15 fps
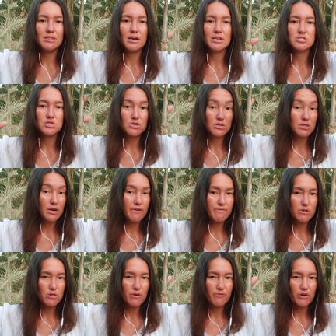lighter
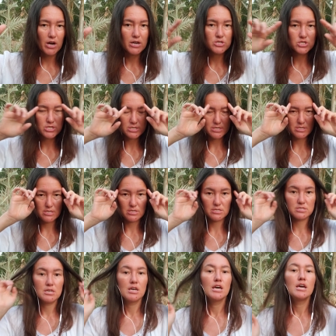level of consciousness.